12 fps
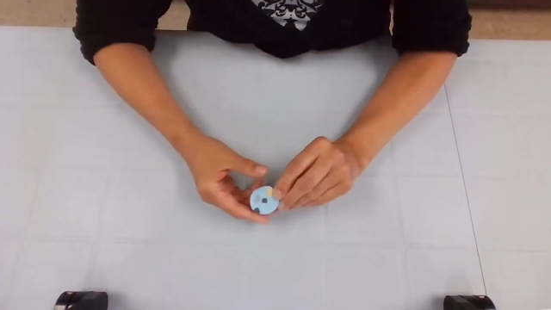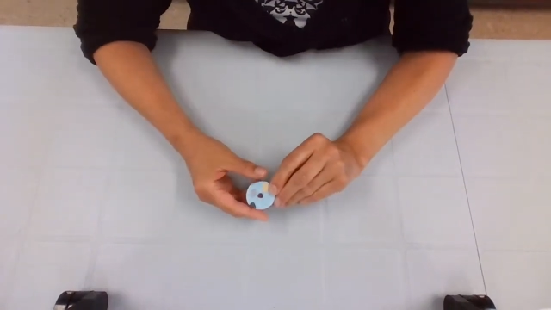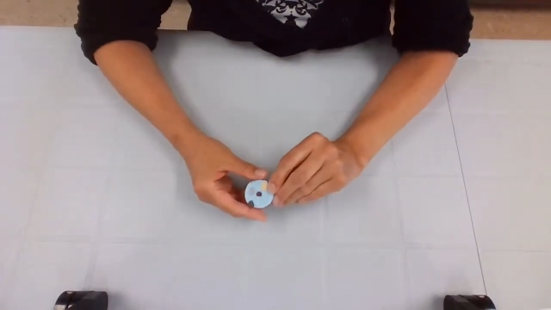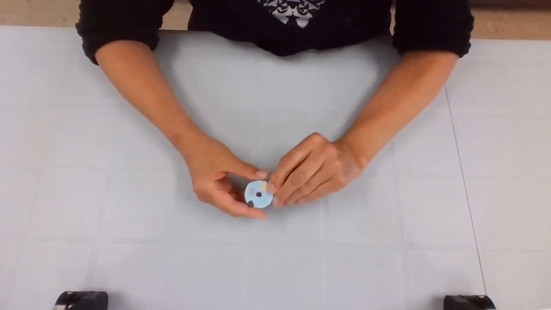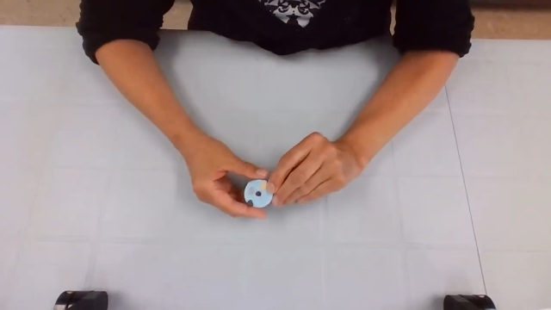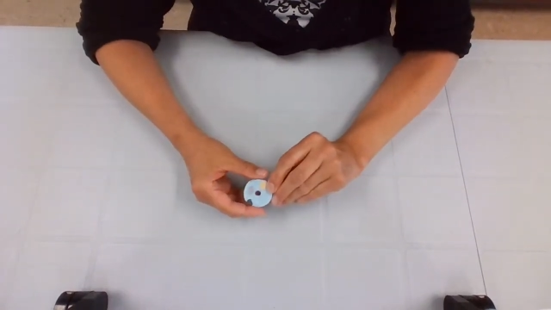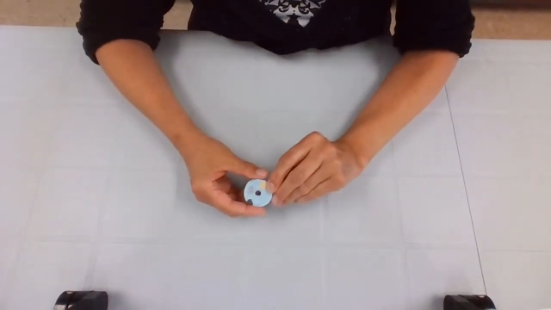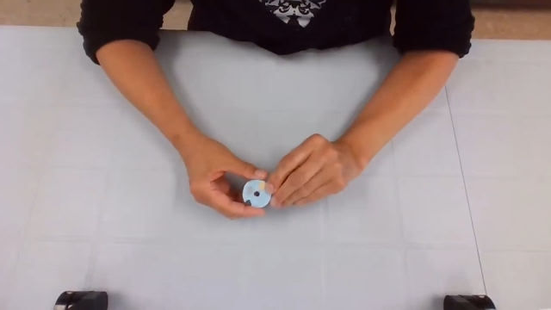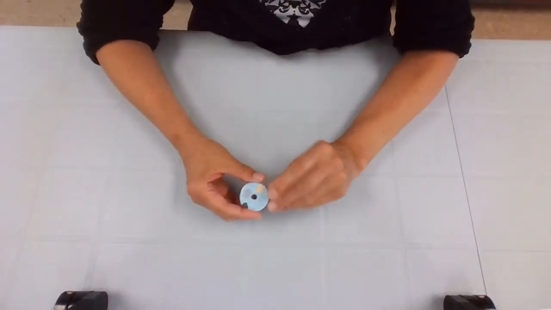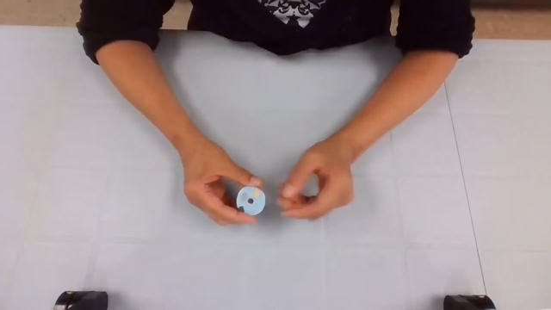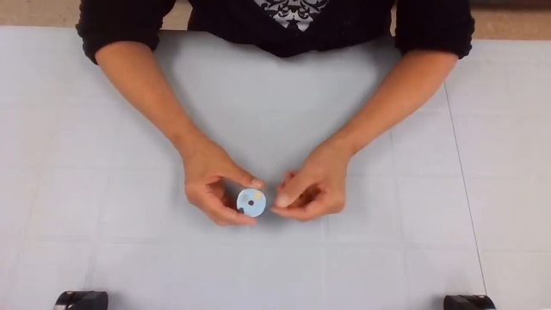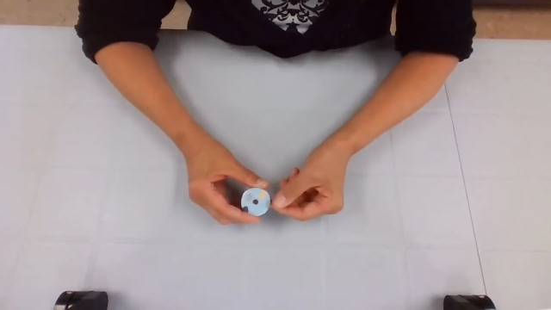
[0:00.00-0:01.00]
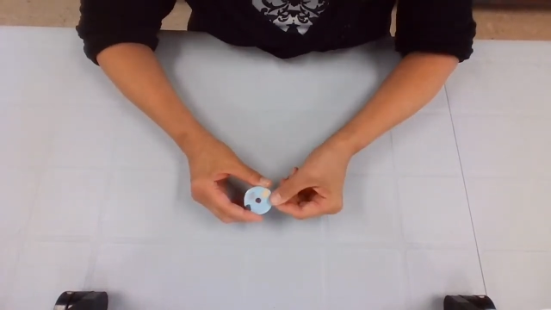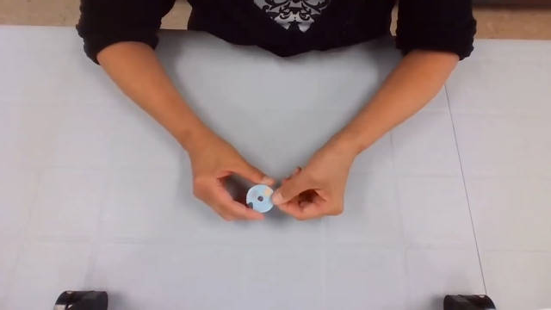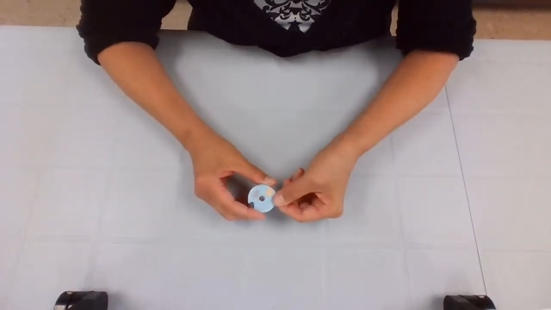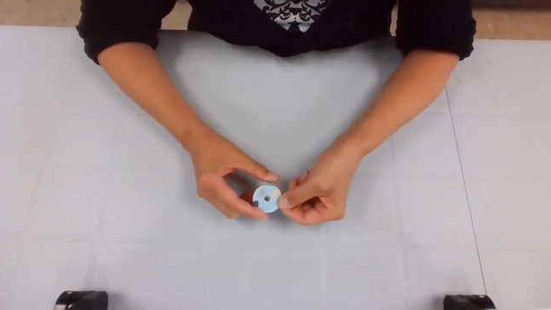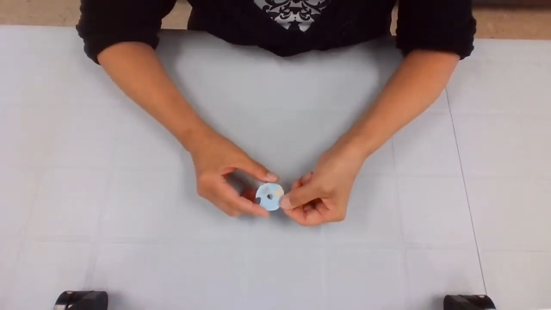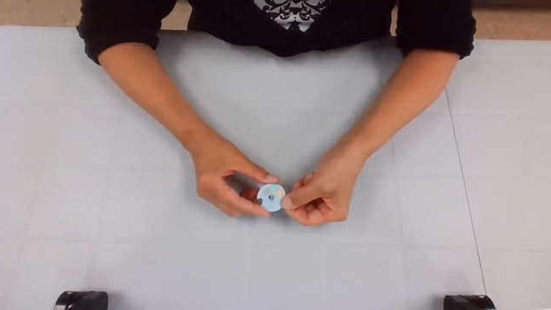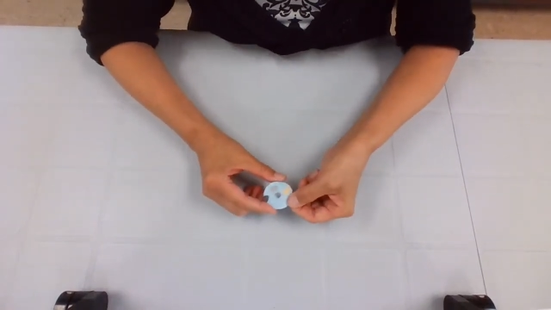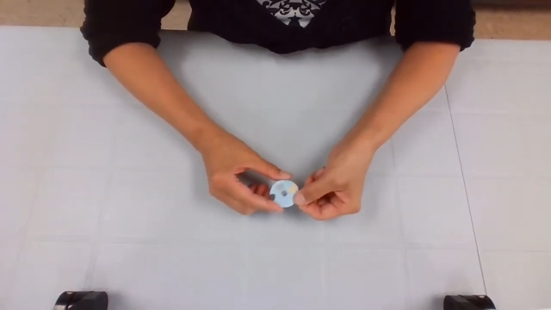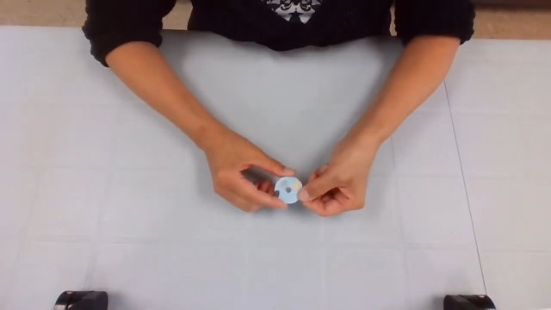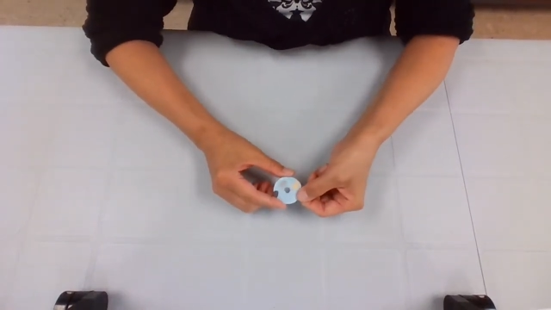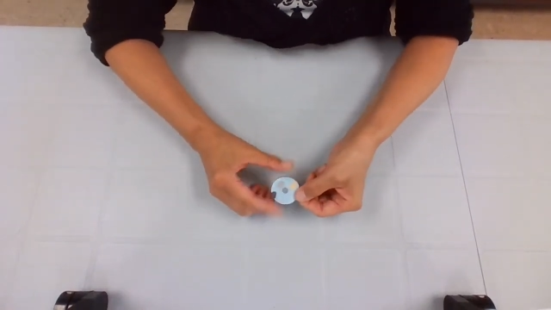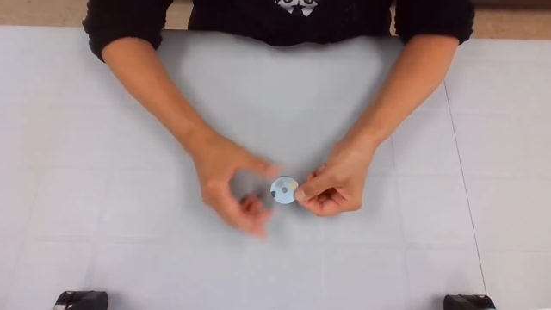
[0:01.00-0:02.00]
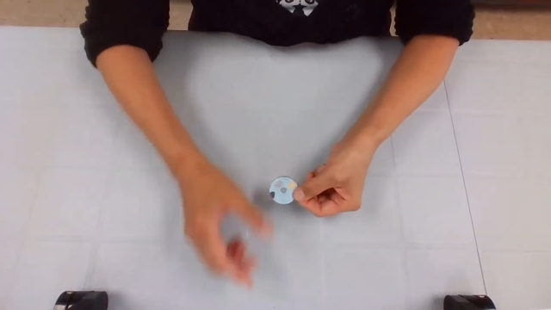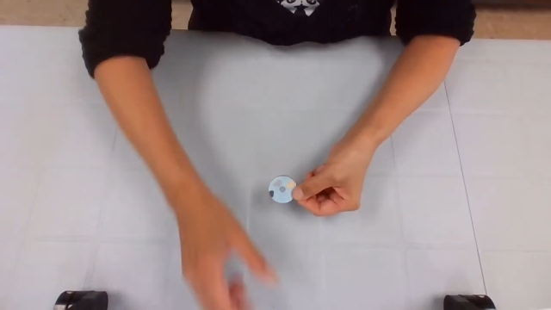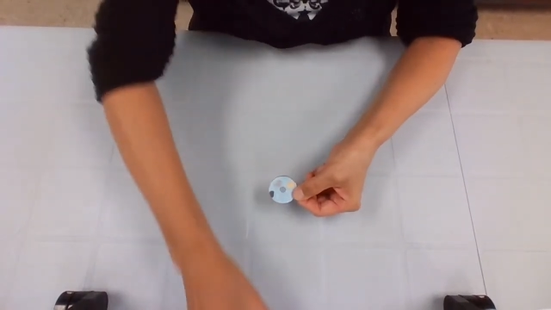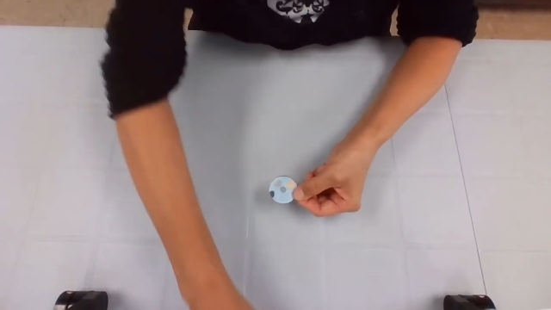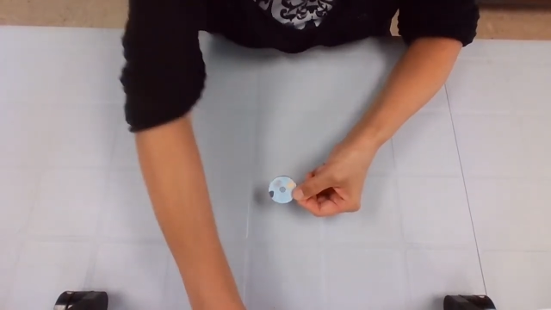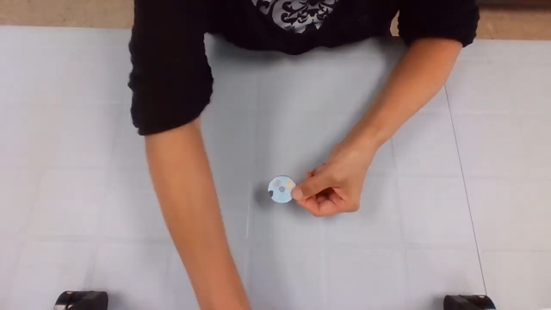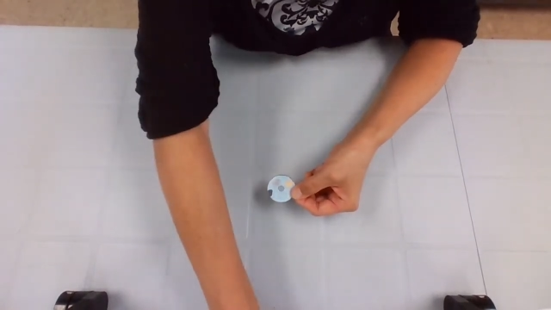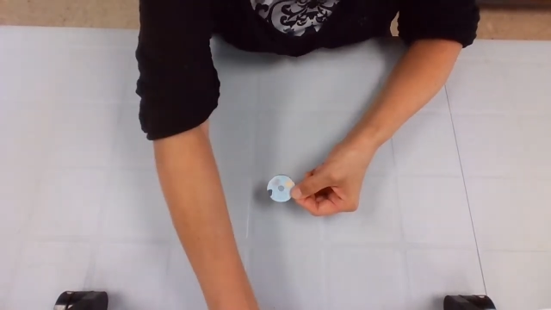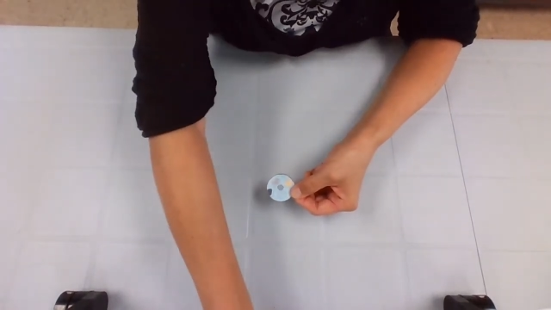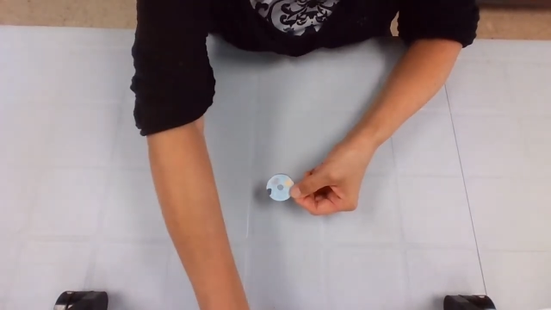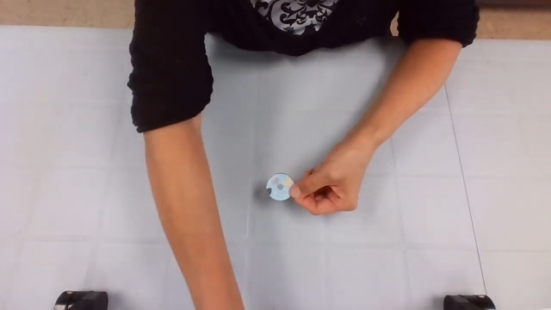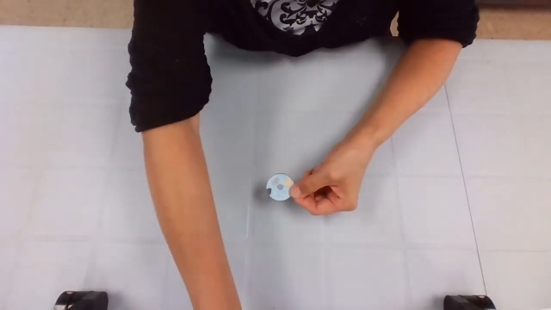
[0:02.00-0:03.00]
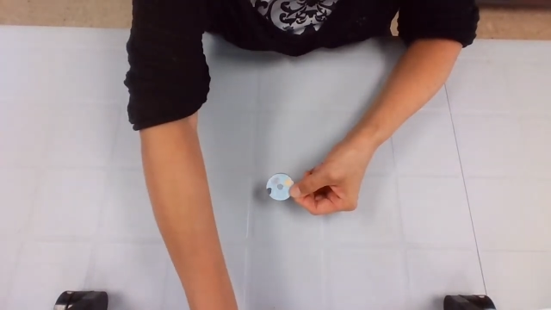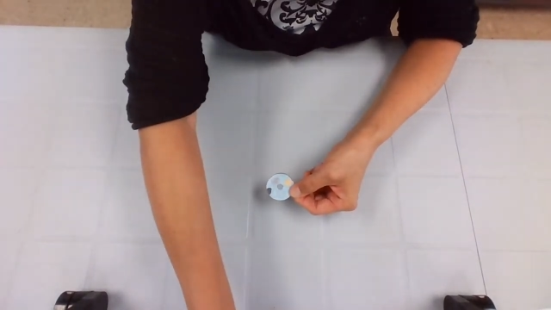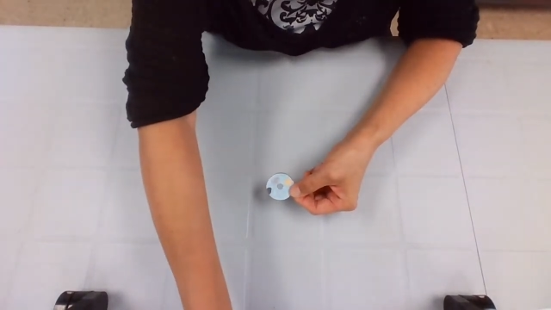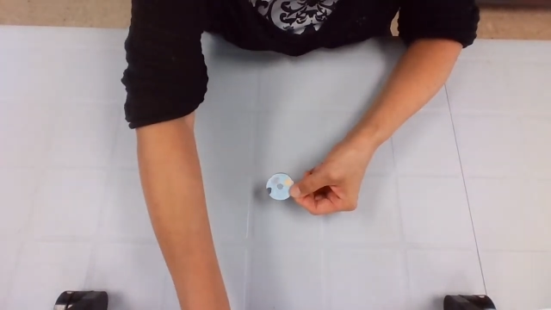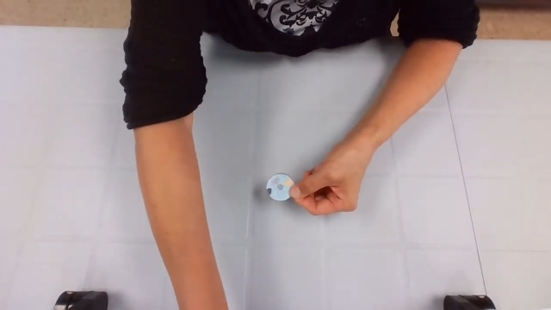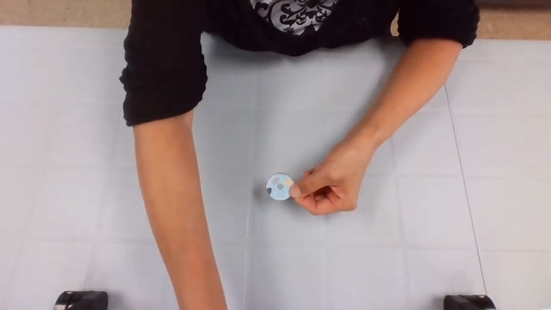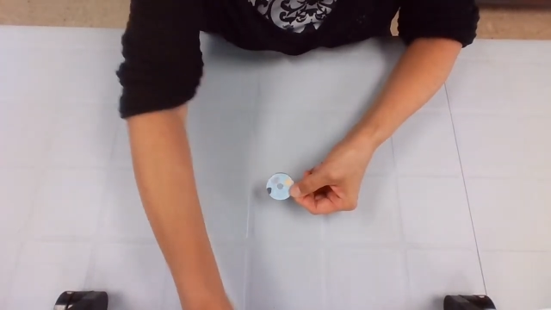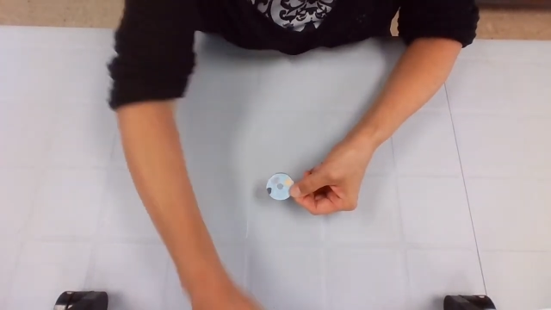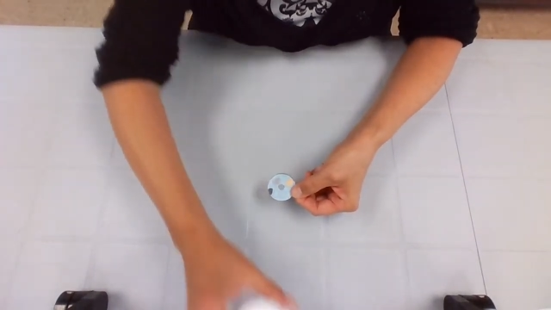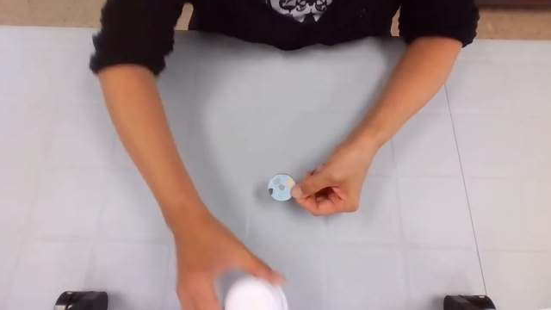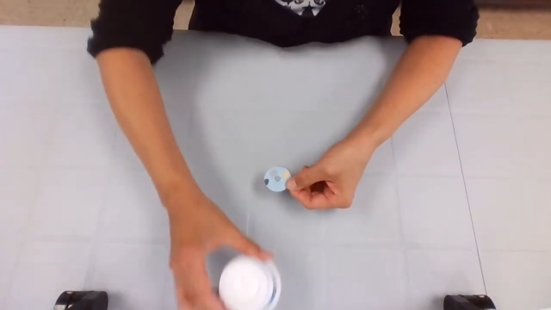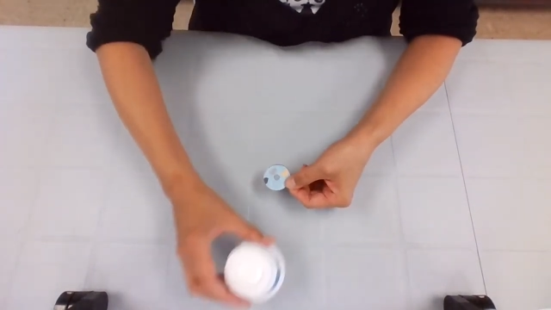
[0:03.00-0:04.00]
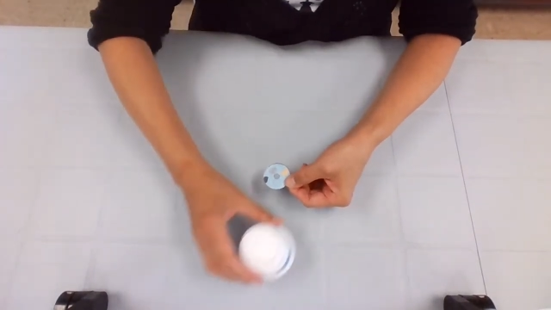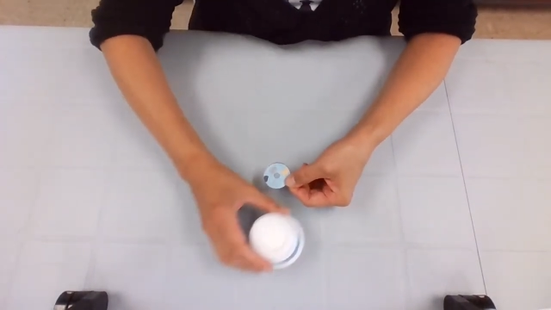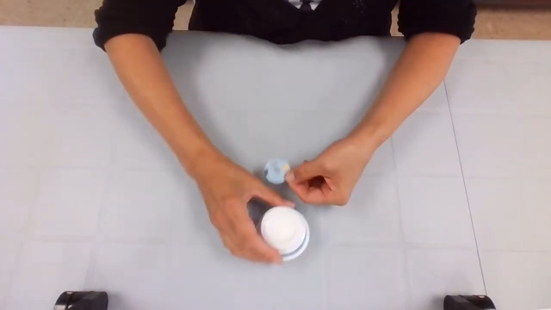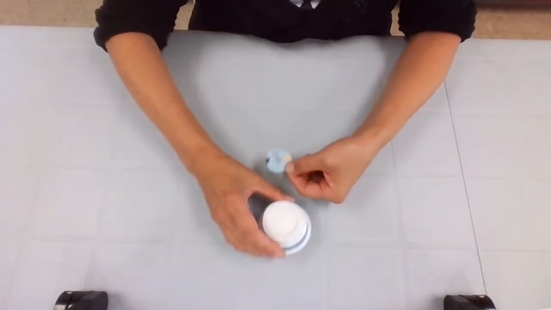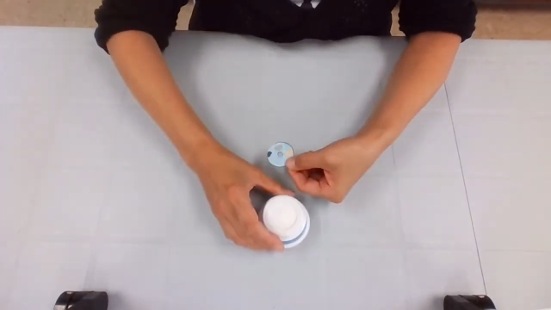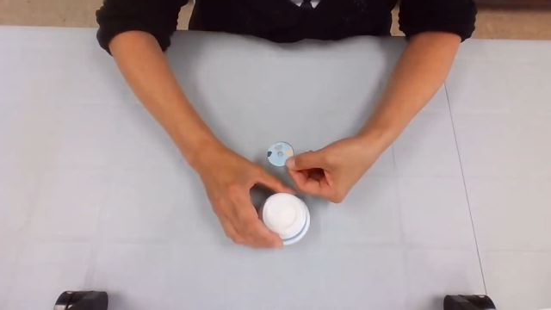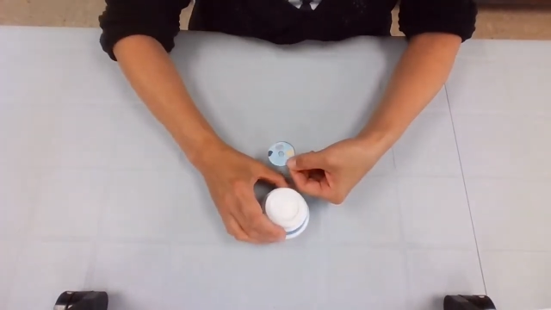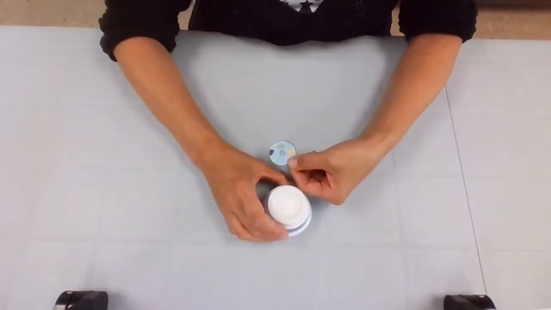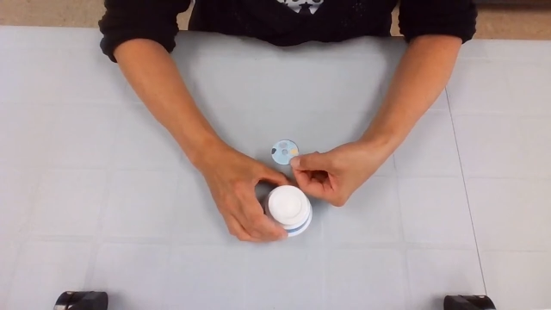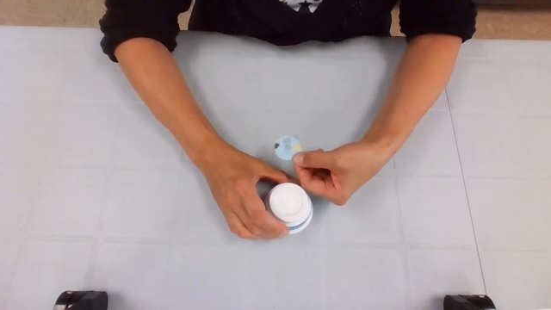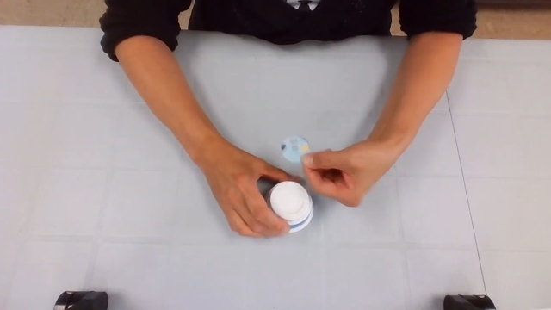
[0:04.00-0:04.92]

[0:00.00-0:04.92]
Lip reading: (no speaker visible)